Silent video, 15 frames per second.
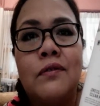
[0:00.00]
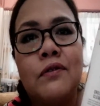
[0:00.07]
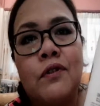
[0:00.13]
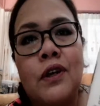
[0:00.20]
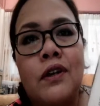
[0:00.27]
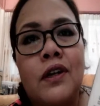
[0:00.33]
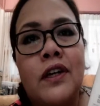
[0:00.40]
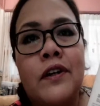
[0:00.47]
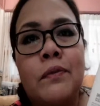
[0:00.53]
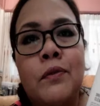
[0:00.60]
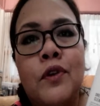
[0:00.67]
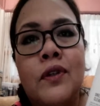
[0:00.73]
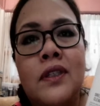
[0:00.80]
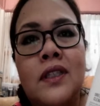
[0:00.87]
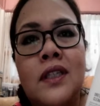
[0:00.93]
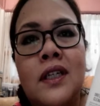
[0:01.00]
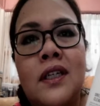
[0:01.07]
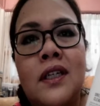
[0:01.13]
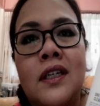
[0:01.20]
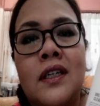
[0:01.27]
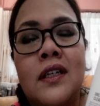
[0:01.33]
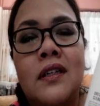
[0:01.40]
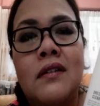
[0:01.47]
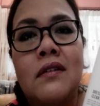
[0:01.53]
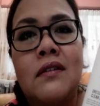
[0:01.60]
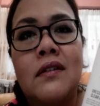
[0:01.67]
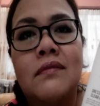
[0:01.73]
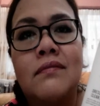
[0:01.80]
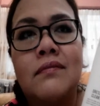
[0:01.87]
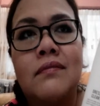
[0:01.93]
Well, Hermo is a
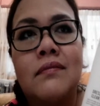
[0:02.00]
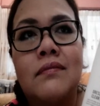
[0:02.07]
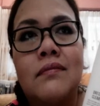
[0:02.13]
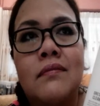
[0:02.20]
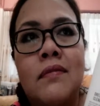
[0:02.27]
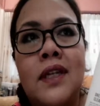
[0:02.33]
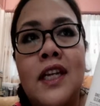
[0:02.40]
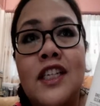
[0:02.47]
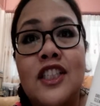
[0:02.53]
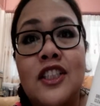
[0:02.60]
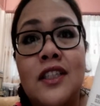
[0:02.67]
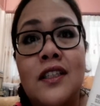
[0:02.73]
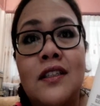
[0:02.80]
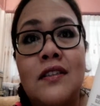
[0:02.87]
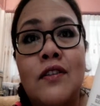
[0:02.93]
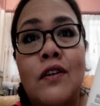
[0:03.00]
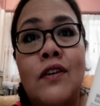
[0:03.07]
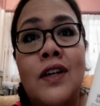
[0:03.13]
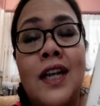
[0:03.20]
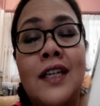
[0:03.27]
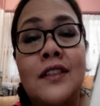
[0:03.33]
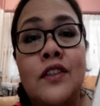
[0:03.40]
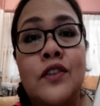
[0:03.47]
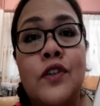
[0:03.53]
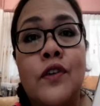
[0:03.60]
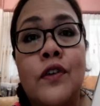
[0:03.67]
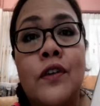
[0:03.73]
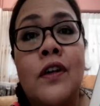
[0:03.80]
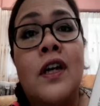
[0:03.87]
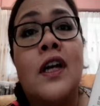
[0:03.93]
Malaysian online
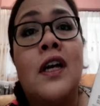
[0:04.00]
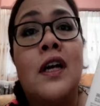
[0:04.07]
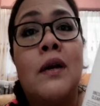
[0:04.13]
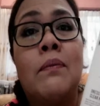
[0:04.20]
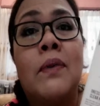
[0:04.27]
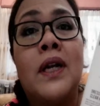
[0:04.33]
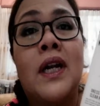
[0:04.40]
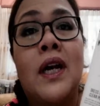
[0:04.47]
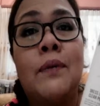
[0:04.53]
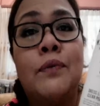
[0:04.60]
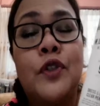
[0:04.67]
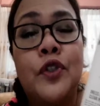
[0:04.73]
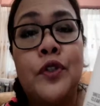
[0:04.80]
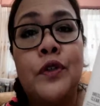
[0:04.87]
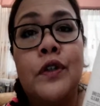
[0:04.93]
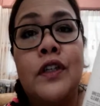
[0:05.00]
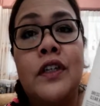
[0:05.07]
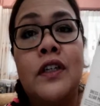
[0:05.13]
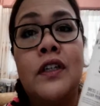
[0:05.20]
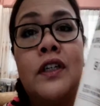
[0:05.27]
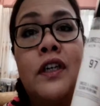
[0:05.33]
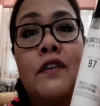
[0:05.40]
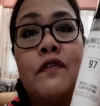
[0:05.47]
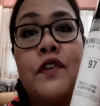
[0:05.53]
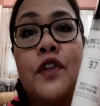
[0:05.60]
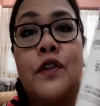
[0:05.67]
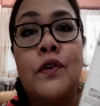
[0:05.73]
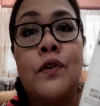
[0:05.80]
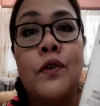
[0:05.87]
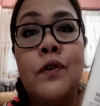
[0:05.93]
store, but I'm sure if
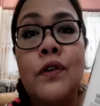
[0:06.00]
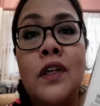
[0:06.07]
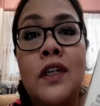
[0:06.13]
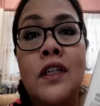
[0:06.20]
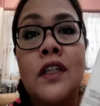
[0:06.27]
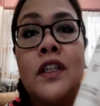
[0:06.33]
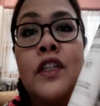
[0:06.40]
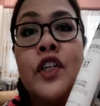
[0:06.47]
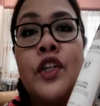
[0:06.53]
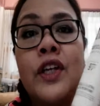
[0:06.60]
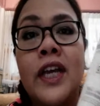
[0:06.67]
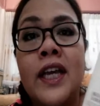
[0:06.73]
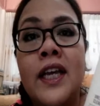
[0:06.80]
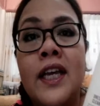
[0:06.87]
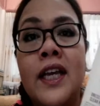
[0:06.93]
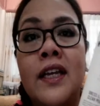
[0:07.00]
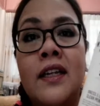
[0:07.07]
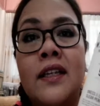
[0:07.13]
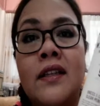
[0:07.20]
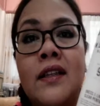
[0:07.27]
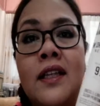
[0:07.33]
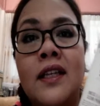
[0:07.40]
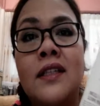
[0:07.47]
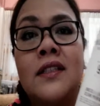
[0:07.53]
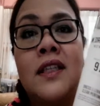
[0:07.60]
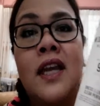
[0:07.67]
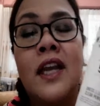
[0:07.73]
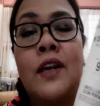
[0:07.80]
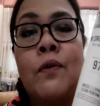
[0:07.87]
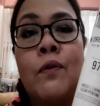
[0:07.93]
you Google, you can get it
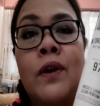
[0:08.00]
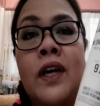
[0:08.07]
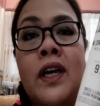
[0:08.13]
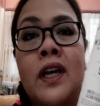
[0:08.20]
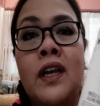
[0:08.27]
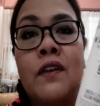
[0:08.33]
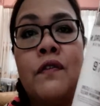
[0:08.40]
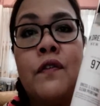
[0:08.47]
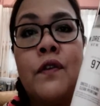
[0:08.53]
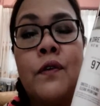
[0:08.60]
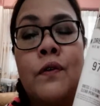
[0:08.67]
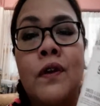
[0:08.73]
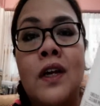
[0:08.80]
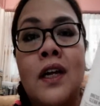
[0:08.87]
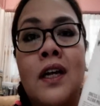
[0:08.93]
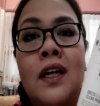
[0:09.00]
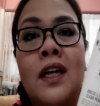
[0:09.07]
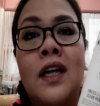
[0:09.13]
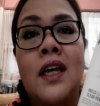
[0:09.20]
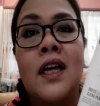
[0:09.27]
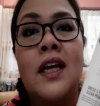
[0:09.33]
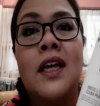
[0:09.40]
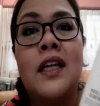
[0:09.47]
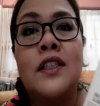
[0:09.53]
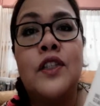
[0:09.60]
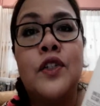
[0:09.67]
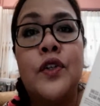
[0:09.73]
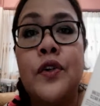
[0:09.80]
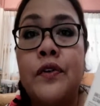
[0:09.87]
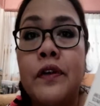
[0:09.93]
this anywhere if you are
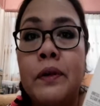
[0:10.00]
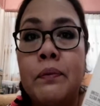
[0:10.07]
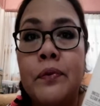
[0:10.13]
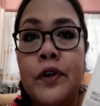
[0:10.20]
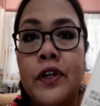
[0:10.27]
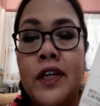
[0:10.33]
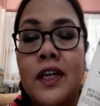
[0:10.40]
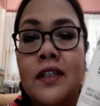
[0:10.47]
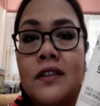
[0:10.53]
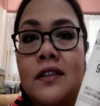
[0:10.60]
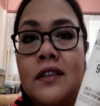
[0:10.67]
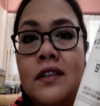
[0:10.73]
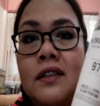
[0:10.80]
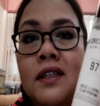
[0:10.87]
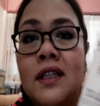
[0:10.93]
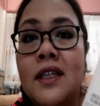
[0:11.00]
into Korean products.